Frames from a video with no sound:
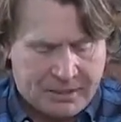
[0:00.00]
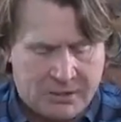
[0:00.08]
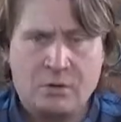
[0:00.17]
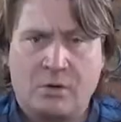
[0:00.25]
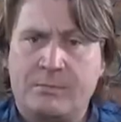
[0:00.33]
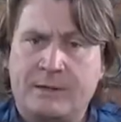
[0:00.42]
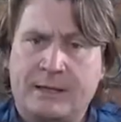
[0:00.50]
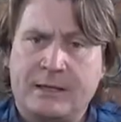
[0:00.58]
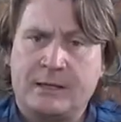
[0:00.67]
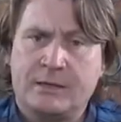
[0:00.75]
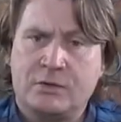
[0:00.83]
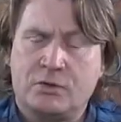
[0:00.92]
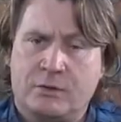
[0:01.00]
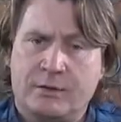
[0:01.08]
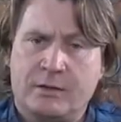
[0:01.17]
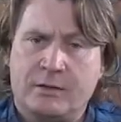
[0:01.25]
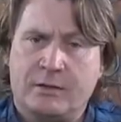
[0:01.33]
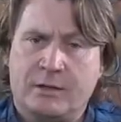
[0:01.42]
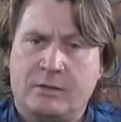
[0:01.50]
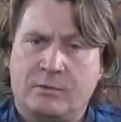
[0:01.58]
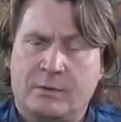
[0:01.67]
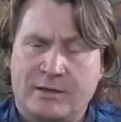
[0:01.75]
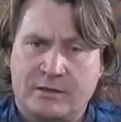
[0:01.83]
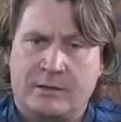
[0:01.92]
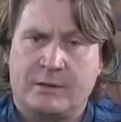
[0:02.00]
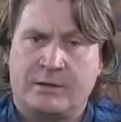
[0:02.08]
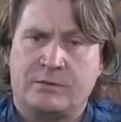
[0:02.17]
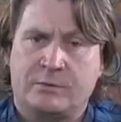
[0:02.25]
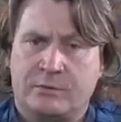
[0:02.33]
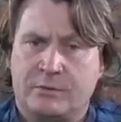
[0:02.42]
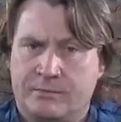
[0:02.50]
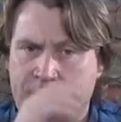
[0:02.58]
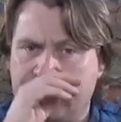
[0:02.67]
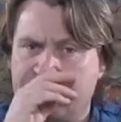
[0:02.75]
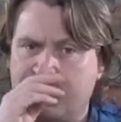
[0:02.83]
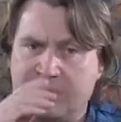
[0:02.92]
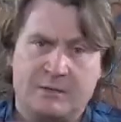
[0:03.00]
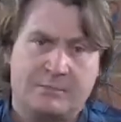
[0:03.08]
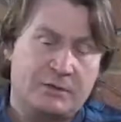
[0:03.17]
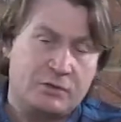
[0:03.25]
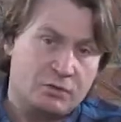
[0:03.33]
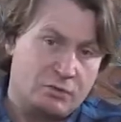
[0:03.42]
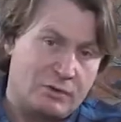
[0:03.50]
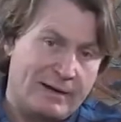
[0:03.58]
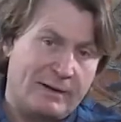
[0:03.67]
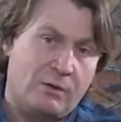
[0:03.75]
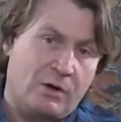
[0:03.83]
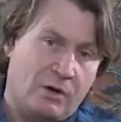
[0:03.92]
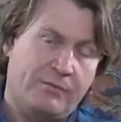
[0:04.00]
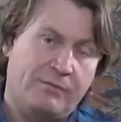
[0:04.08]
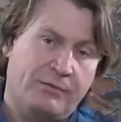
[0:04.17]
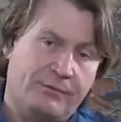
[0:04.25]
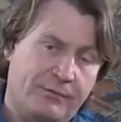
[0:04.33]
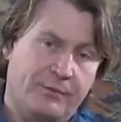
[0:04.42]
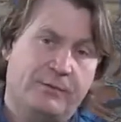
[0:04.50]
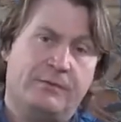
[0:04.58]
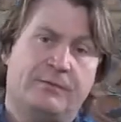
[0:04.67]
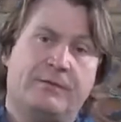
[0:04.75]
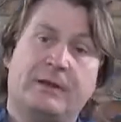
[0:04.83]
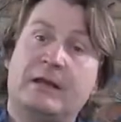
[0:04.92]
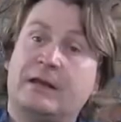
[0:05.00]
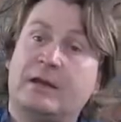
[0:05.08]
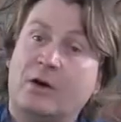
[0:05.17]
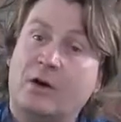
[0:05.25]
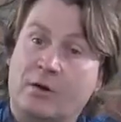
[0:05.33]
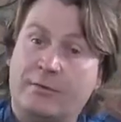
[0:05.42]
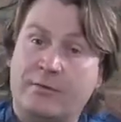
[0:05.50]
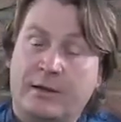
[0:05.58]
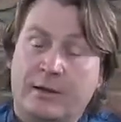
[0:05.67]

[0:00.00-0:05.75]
Normally, during the winter months, autumn months and winter months, you trail off the food and feeding of